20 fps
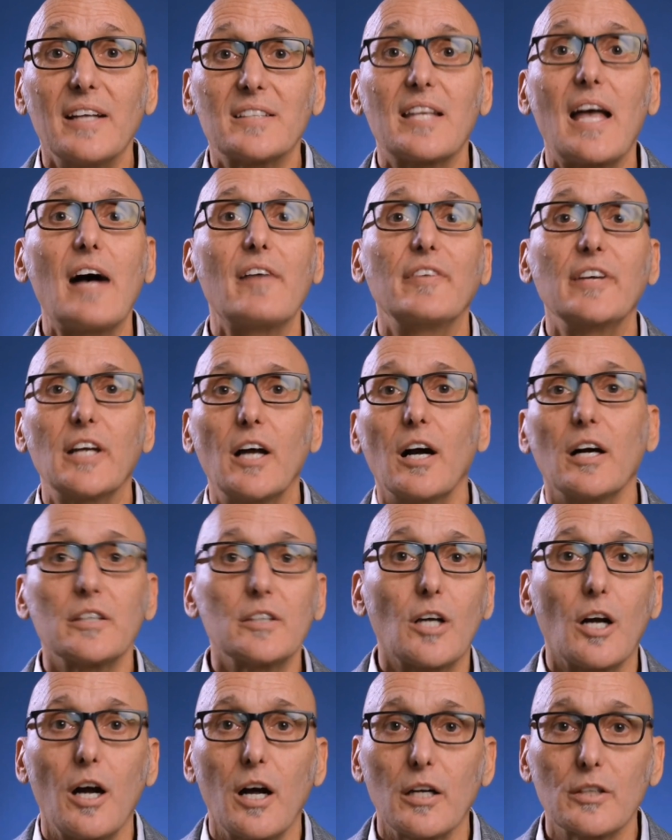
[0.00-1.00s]
as having
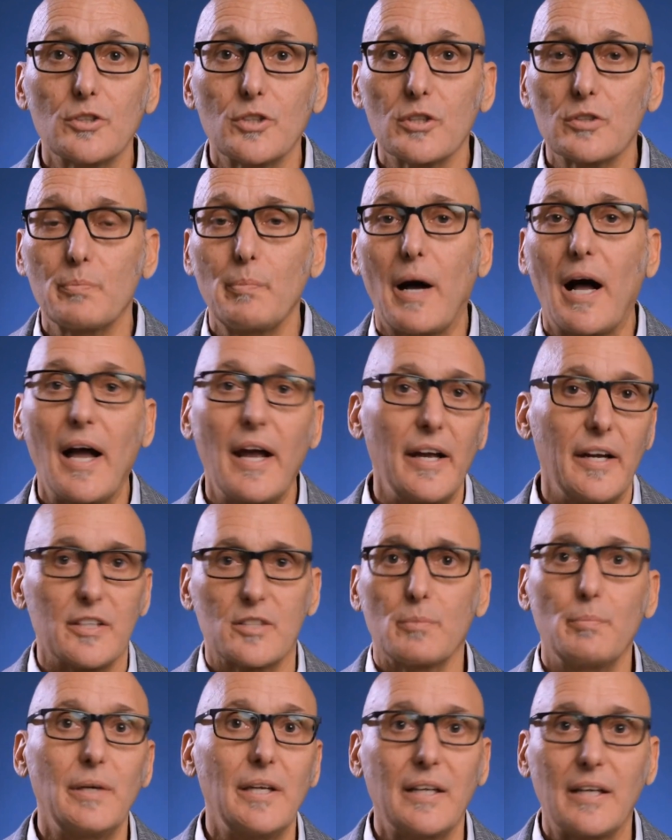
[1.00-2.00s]
unconscious
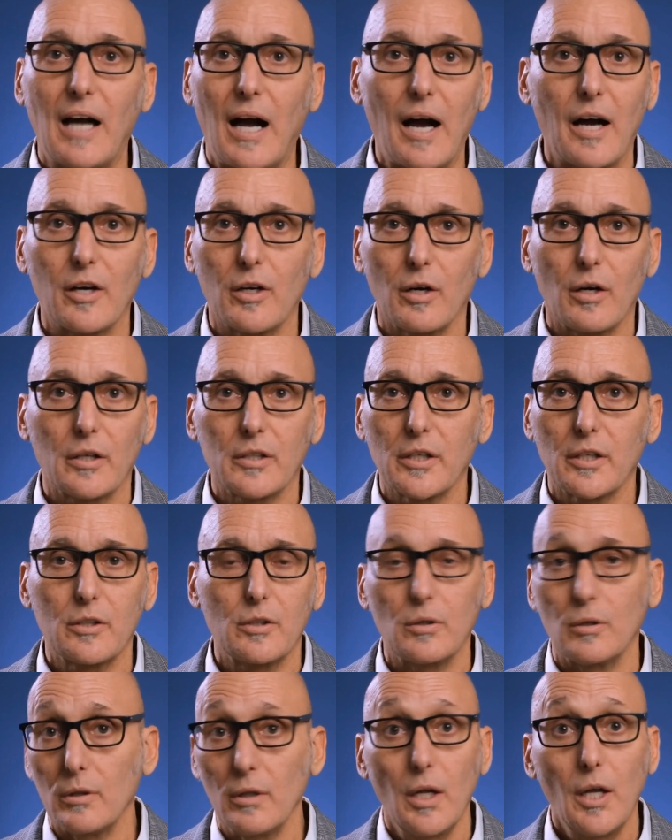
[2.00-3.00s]
bias, being
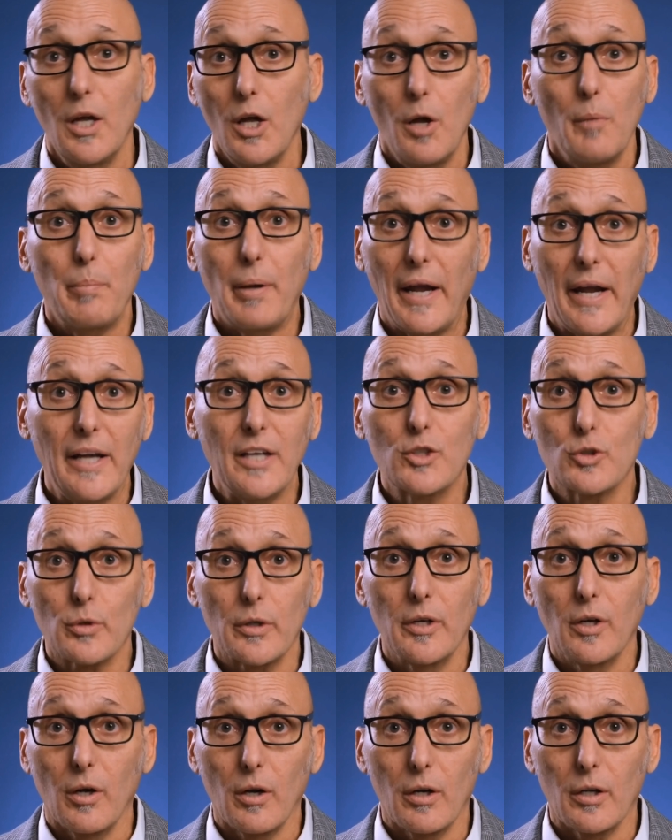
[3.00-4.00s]
hierarchical,
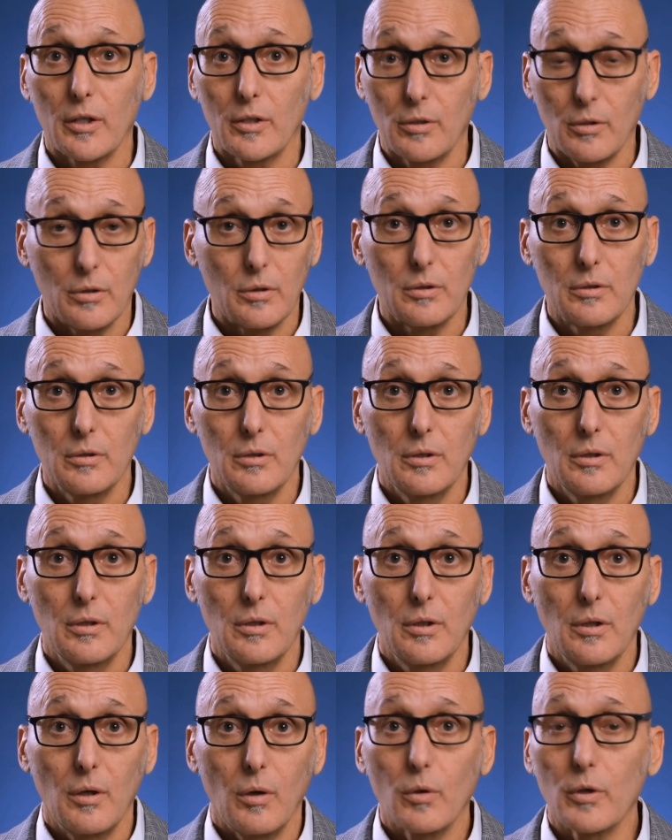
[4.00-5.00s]
patriarchal,
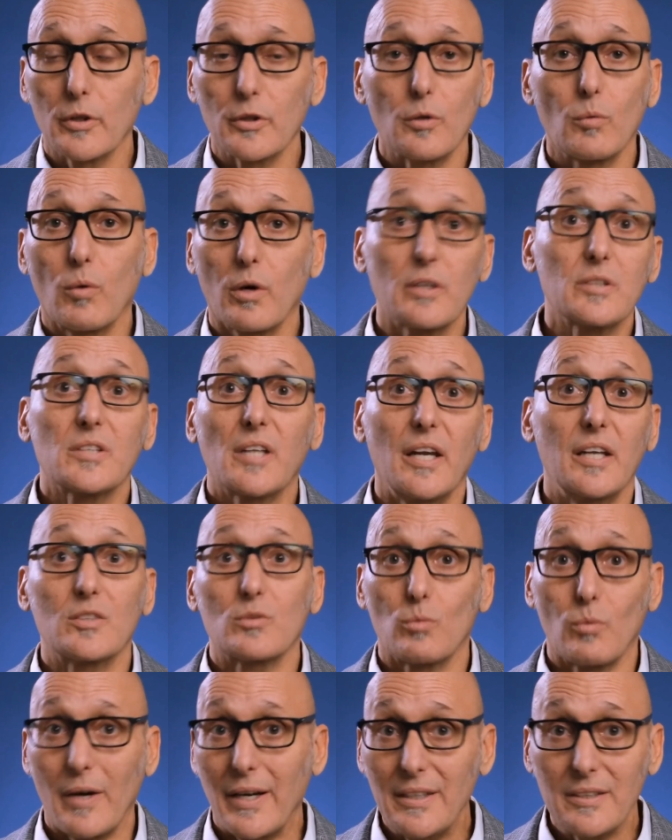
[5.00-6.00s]
or in the worst
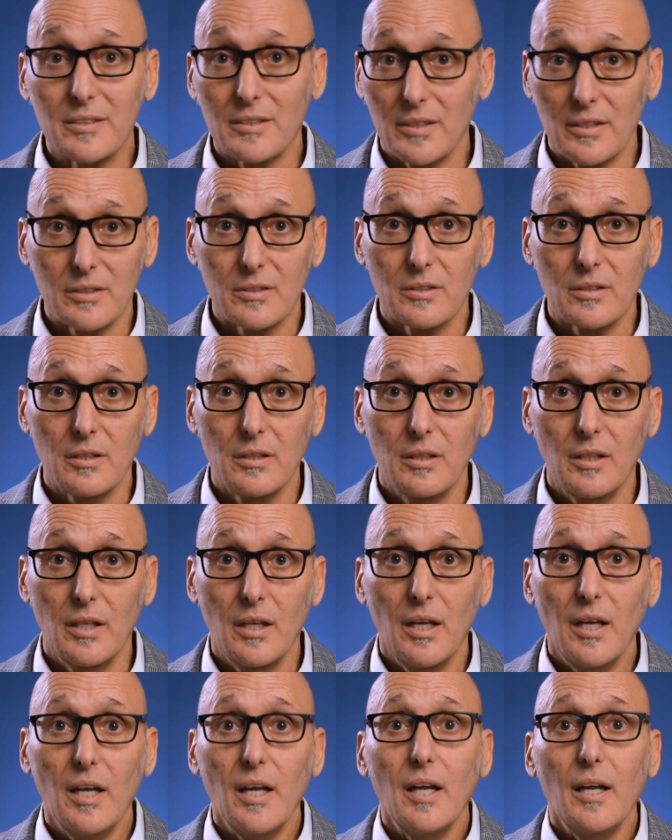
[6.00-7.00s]
case, racist.
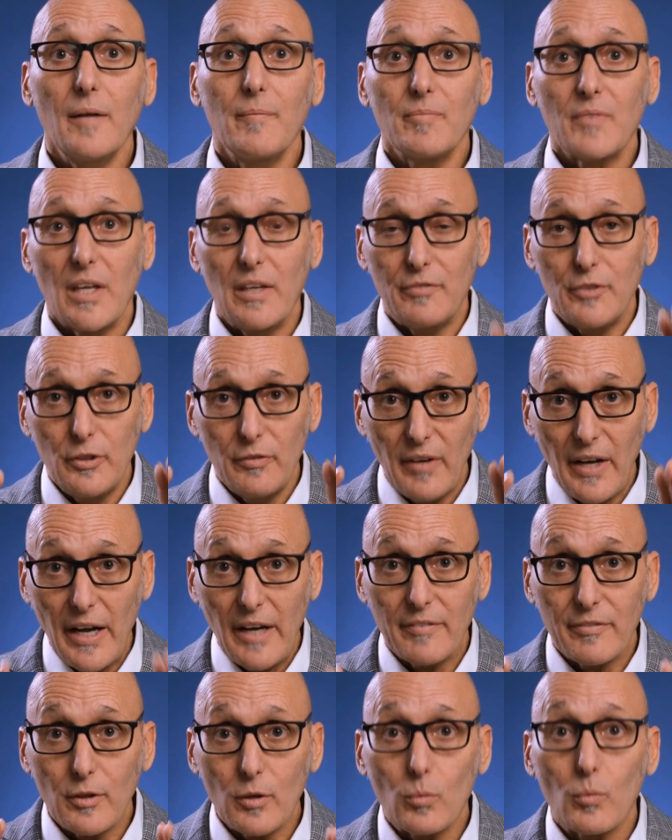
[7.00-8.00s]
If you've
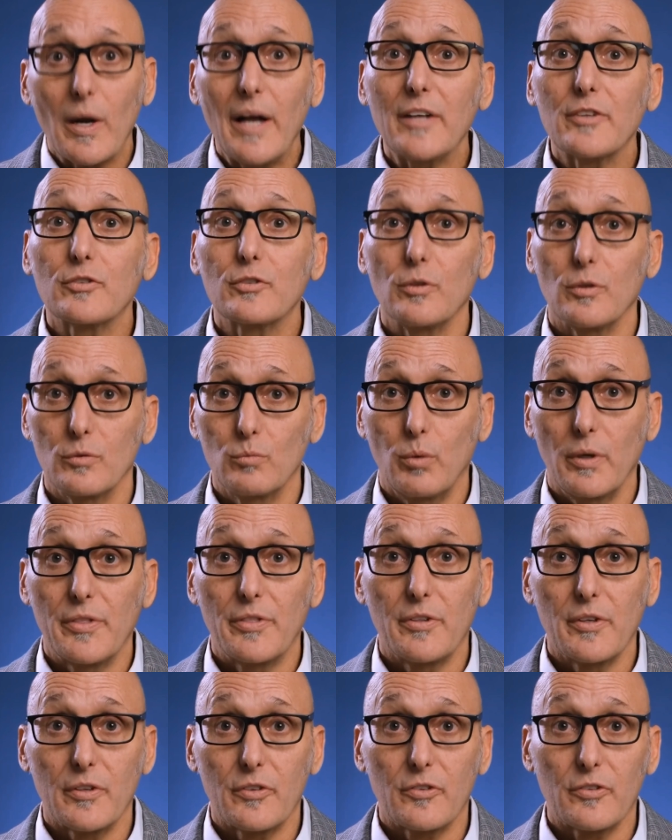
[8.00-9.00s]
ever wrestled
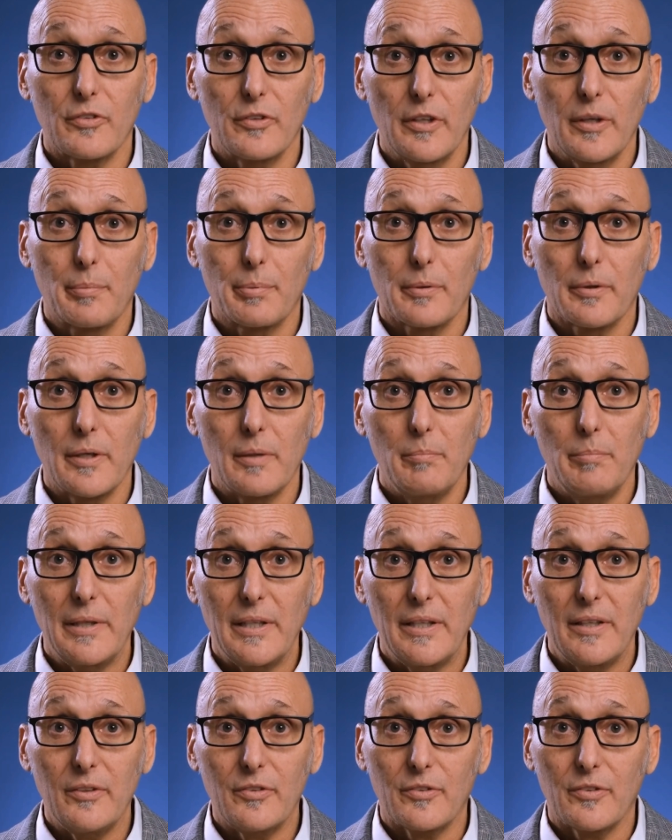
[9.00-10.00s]
with this slippery
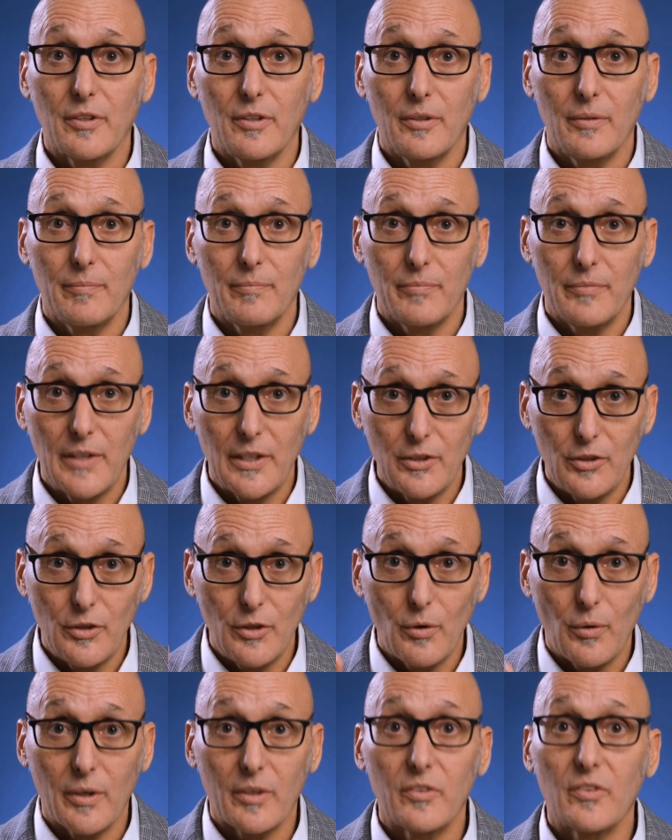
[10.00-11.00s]
beast, then you
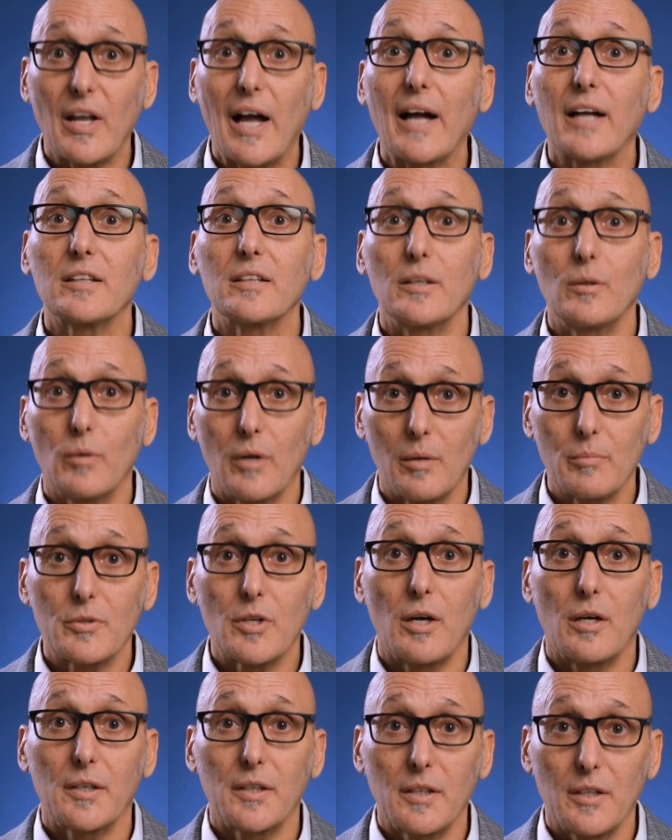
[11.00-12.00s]
know exactly what I'm
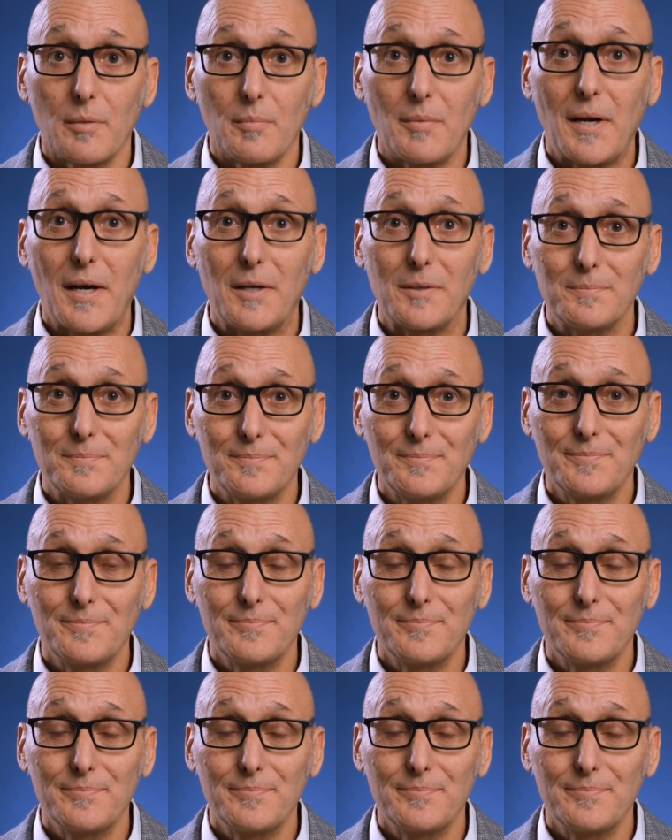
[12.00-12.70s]
talking about.